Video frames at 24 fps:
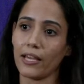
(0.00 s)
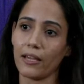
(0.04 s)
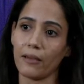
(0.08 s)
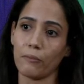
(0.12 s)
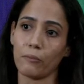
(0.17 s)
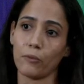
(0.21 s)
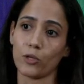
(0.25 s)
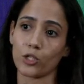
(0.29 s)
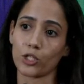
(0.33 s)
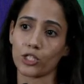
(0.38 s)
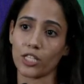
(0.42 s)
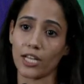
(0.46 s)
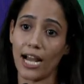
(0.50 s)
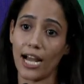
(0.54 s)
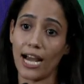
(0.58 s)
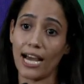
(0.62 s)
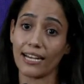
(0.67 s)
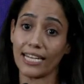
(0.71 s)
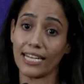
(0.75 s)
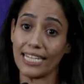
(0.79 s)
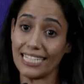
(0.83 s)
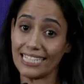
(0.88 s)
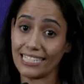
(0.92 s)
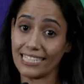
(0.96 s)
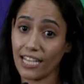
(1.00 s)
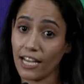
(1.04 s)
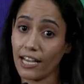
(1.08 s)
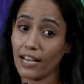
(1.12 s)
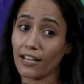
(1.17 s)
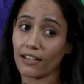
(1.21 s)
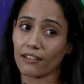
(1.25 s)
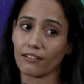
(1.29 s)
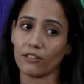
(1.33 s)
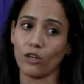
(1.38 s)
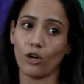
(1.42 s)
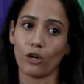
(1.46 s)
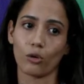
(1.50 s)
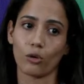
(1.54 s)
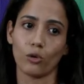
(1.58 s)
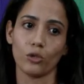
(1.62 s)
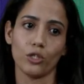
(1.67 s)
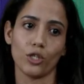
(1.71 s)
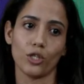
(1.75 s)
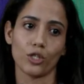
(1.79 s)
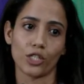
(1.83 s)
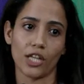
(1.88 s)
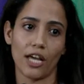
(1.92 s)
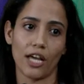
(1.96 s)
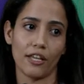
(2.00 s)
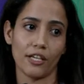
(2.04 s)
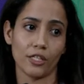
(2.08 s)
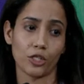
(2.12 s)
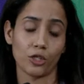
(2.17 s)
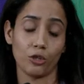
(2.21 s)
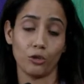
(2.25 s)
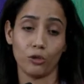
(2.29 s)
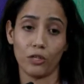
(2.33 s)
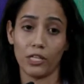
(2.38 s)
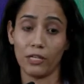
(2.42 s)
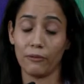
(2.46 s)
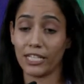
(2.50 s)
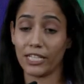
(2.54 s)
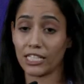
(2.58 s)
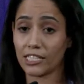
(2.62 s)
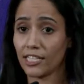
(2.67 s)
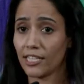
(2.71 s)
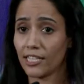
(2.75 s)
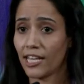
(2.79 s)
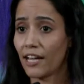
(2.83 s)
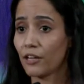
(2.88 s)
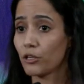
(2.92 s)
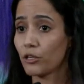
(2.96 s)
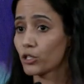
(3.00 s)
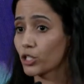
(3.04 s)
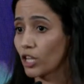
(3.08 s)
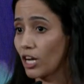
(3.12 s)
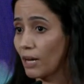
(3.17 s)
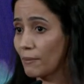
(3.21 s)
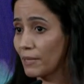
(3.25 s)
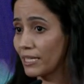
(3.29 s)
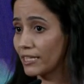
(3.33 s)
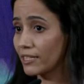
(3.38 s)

a country